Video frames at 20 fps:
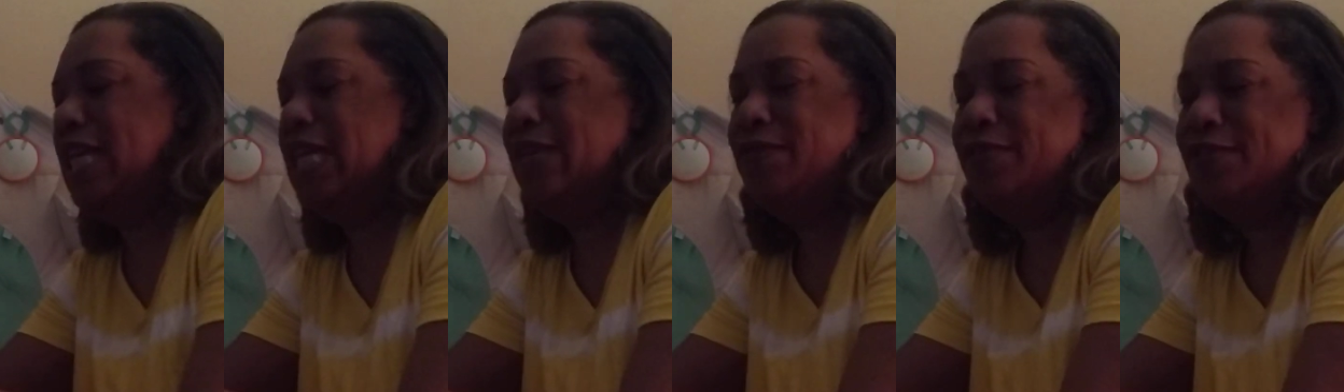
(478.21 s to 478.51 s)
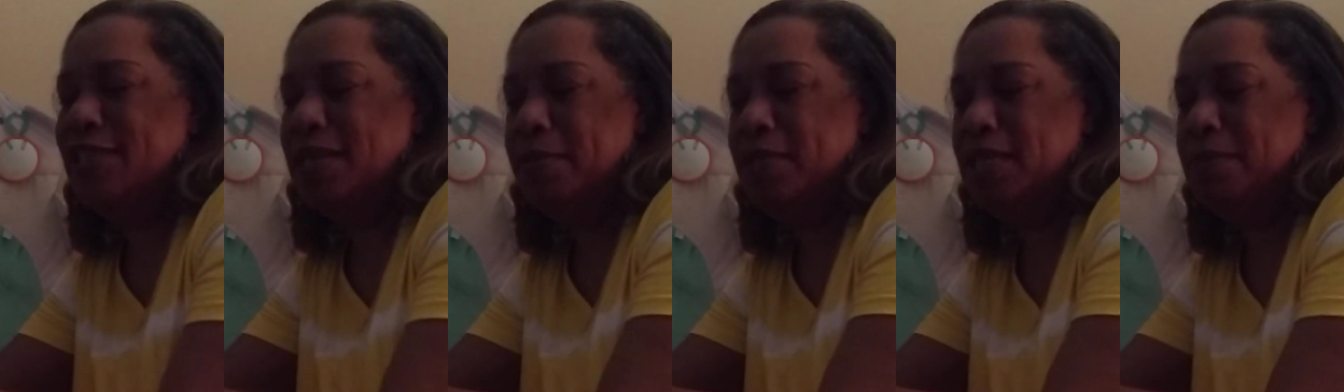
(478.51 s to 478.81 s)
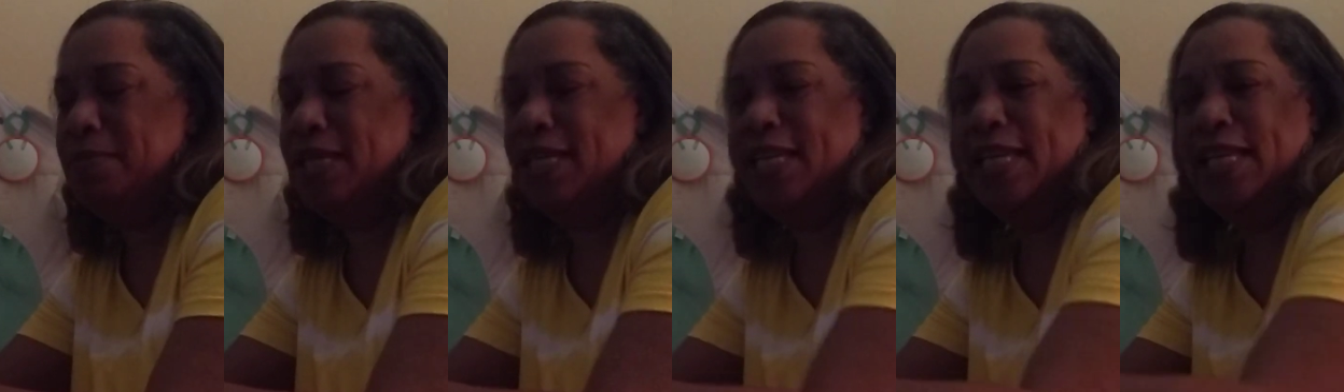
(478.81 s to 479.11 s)
Even some
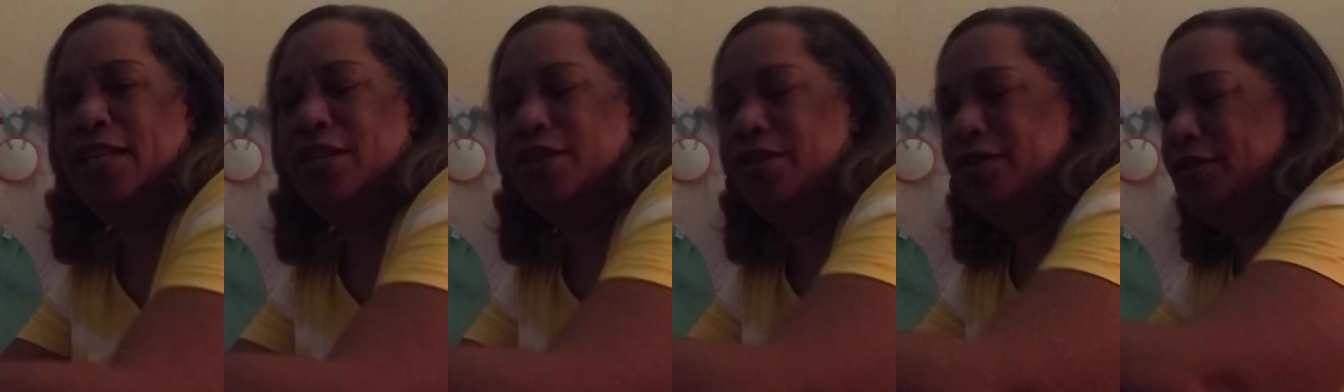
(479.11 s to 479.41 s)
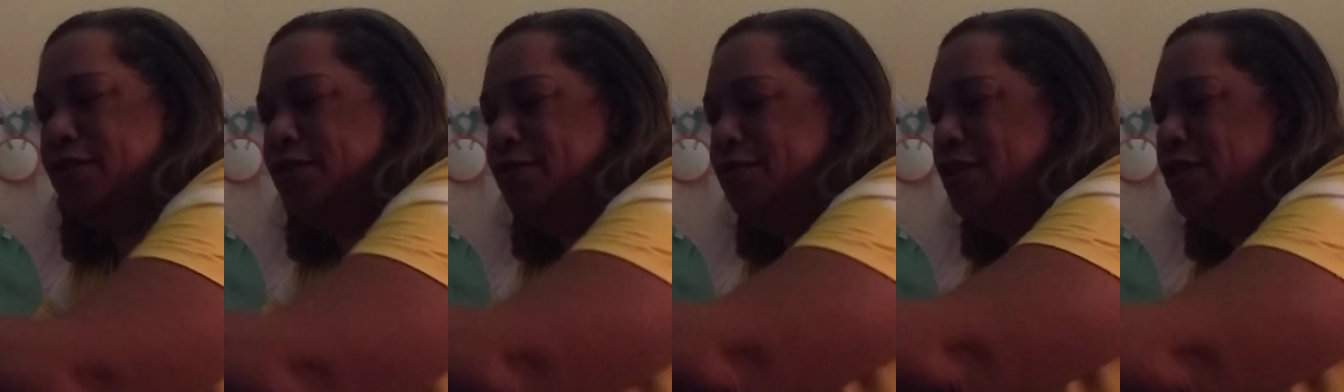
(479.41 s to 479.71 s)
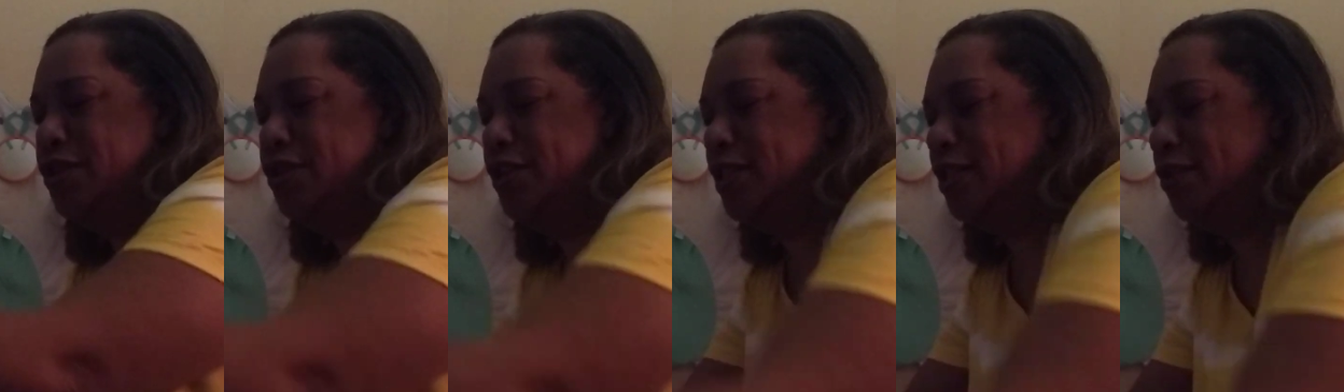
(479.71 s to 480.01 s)
of the beginners who
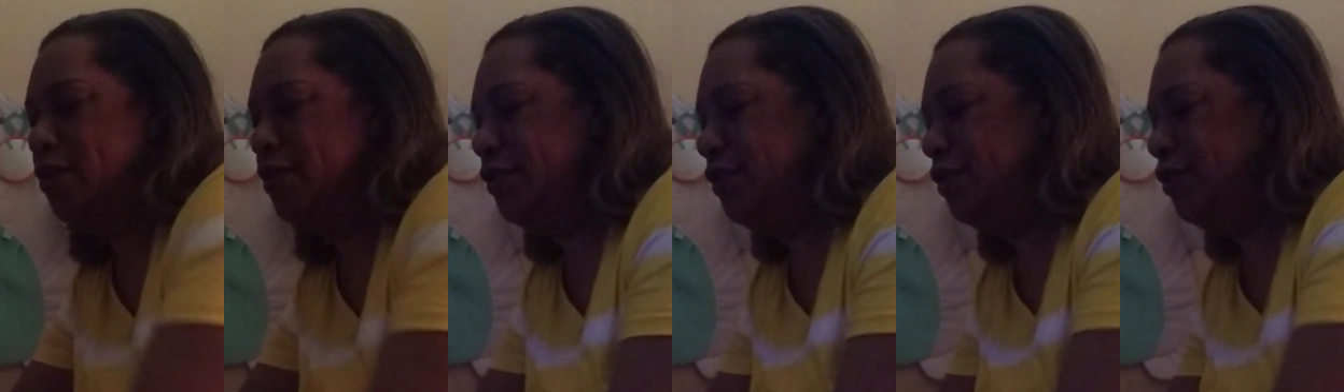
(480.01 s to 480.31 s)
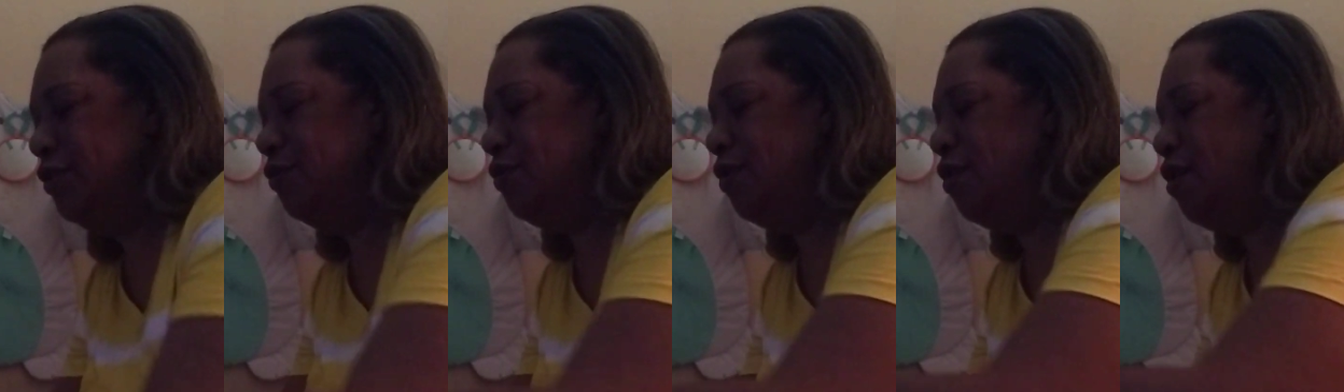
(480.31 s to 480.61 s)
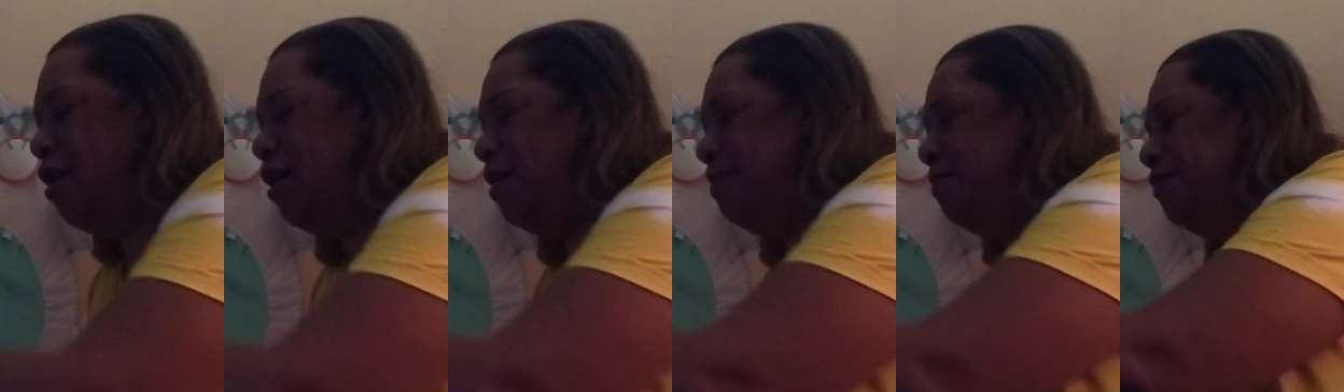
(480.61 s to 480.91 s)
are just learning to do
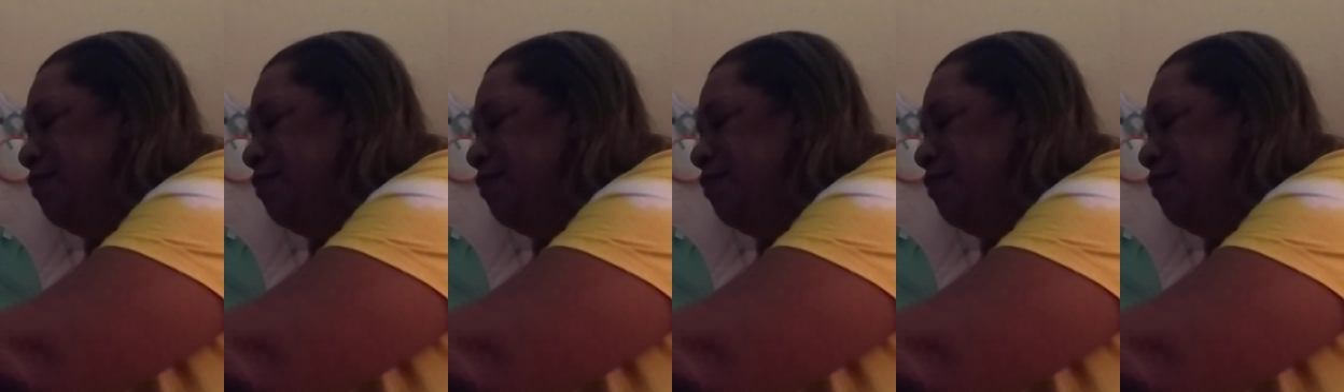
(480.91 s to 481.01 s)
um,